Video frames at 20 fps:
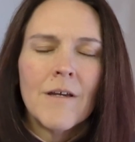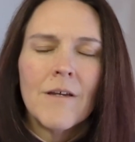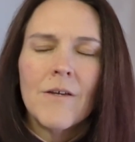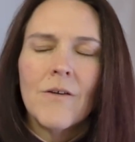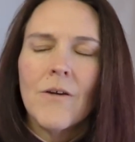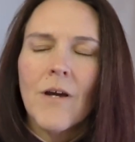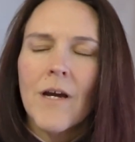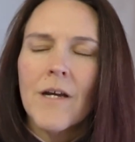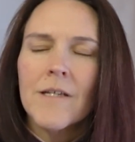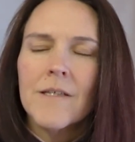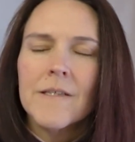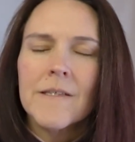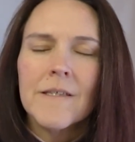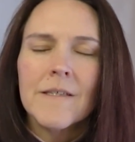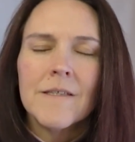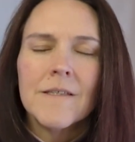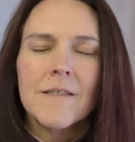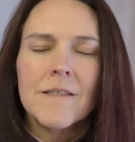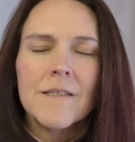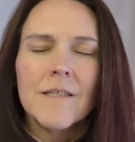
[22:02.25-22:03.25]
You guys
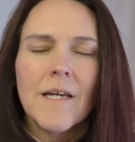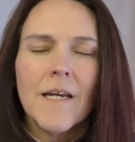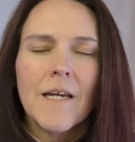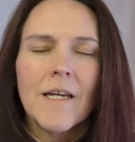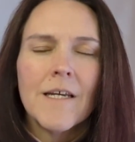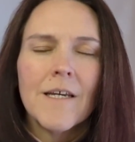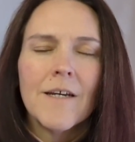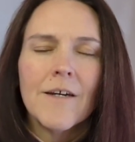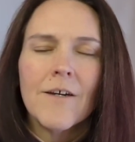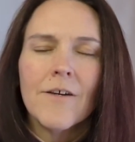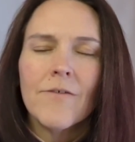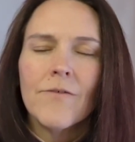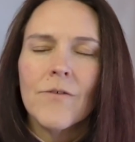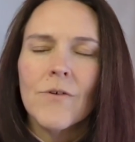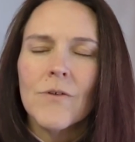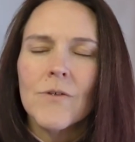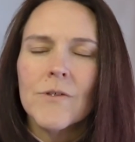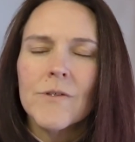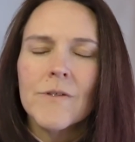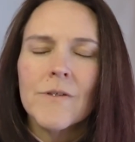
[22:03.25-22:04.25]
can stay here
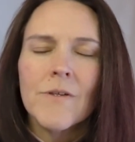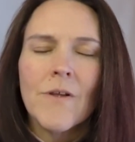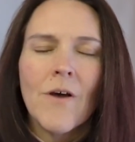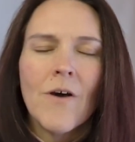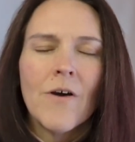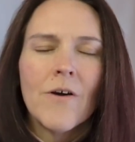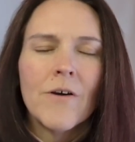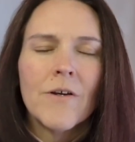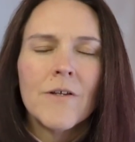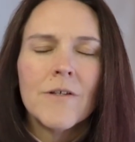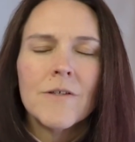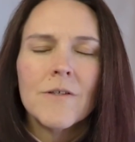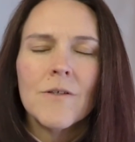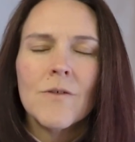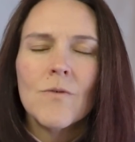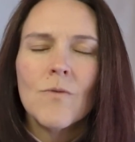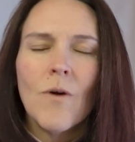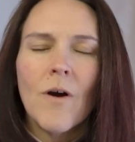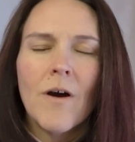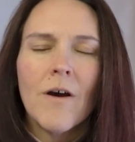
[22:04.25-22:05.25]
for as long as
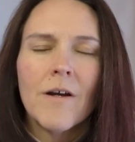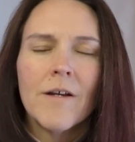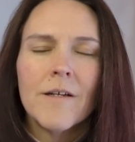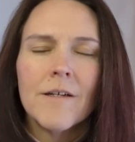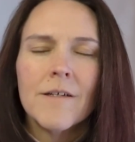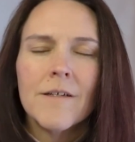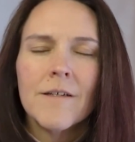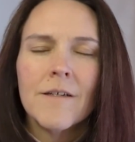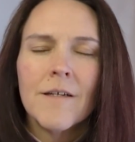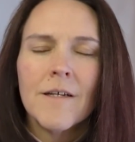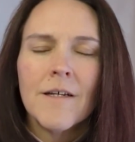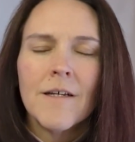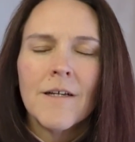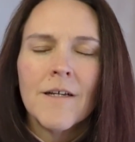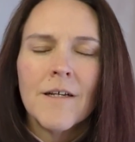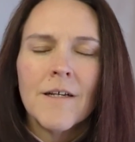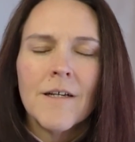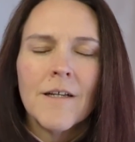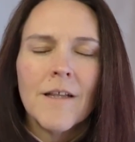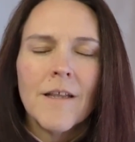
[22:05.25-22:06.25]
you want.
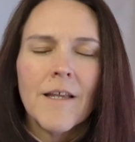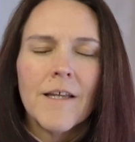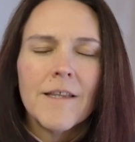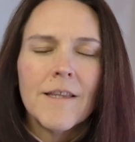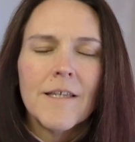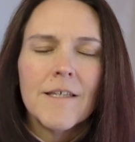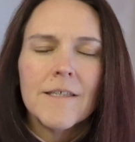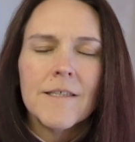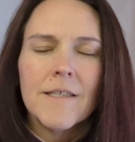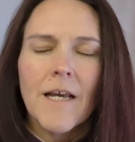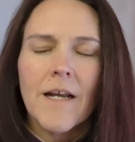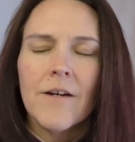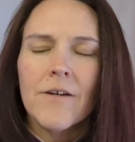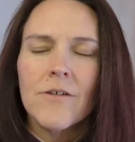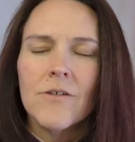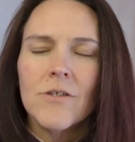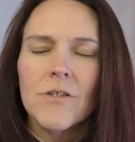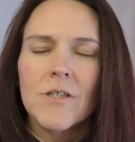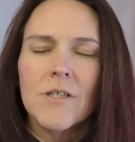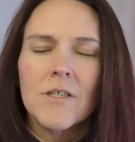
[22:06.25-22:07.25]
Let this
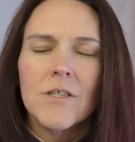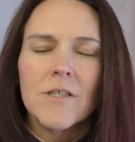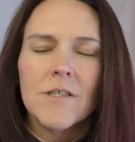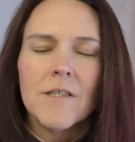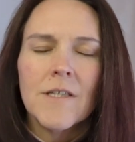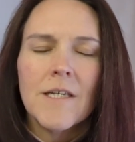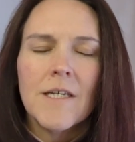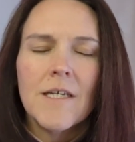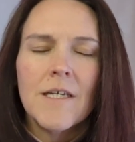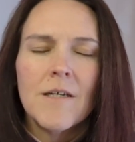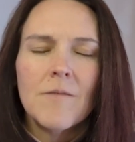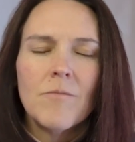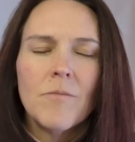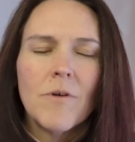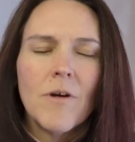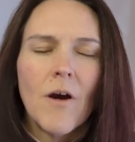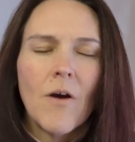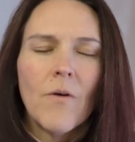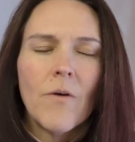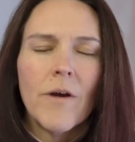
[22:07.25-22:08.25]
energy just keep
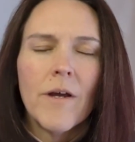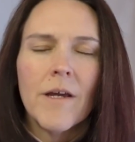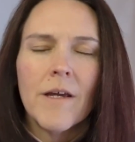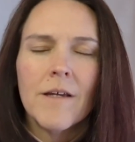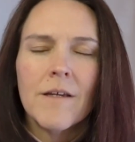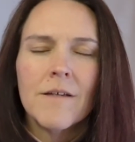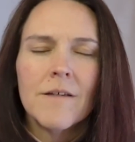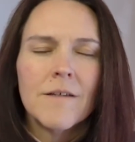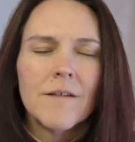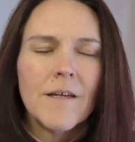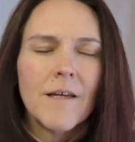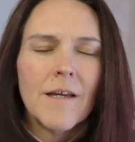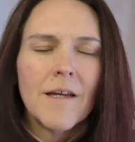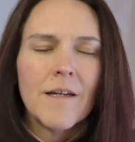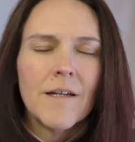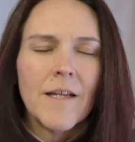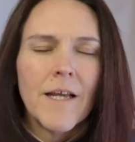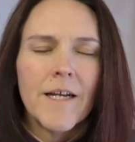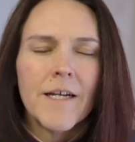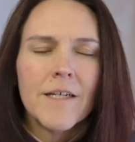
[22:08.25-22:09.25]
going
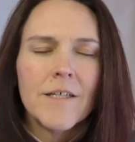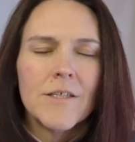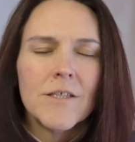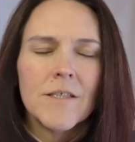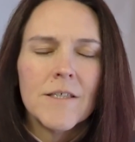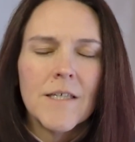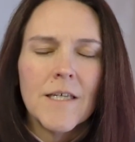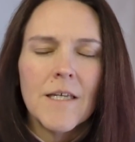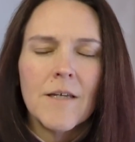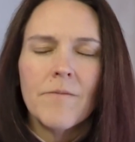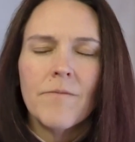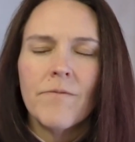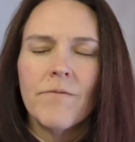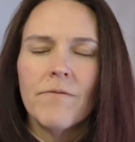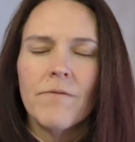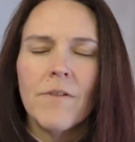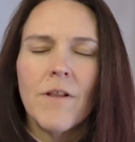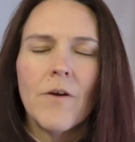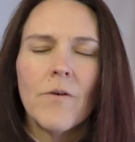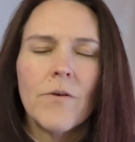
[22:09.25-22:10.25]
and let it just keep
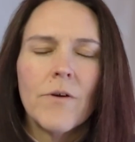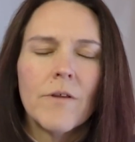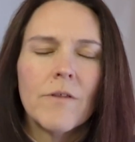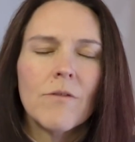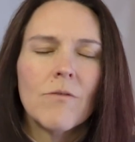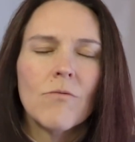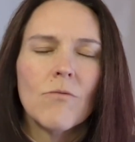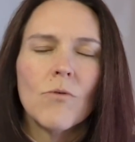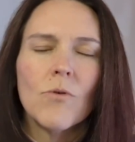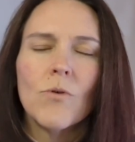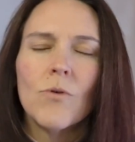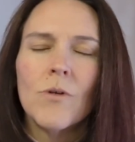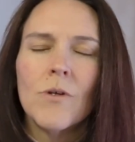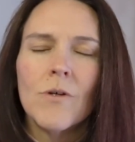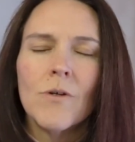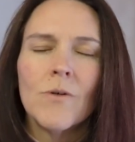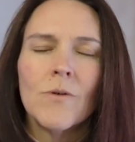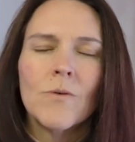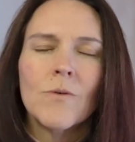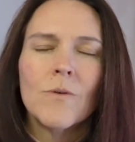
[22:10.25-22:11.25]
flowing through
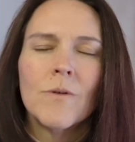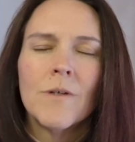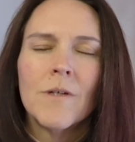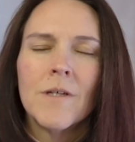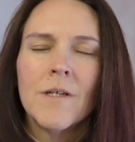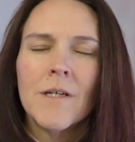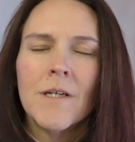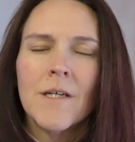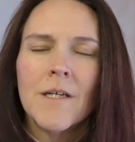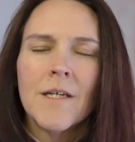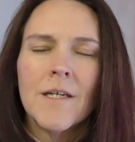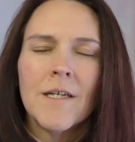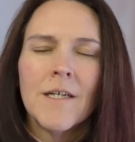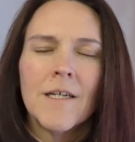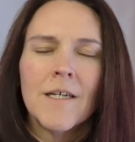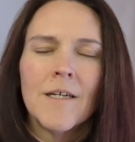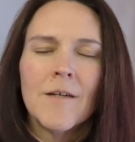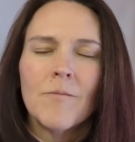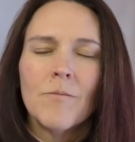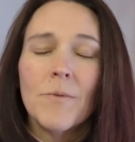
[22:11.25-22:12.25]
you.
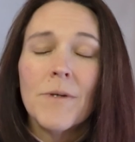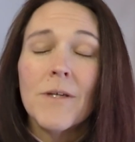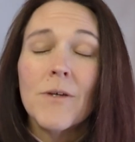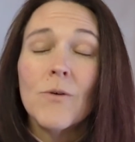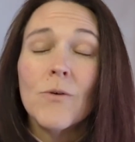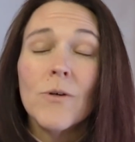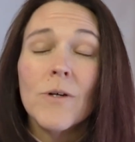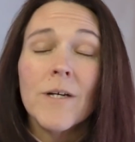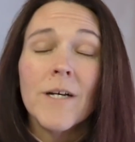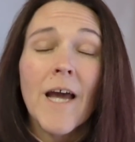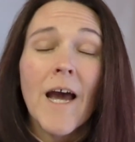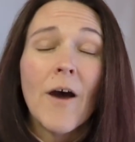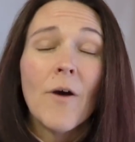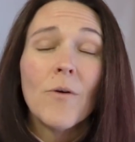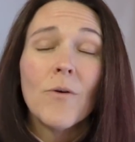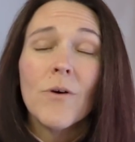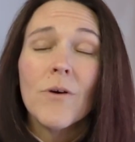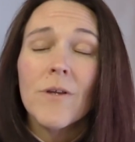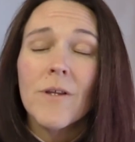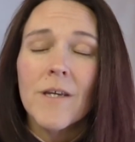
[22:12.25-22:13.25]
But you are now
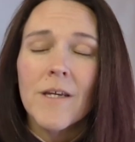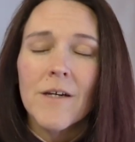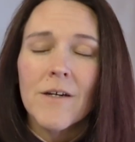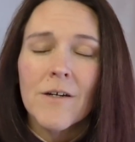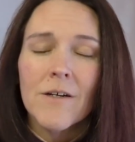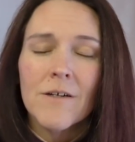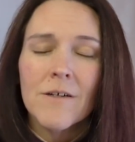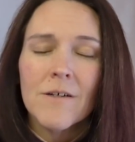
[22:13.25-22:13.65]
clear.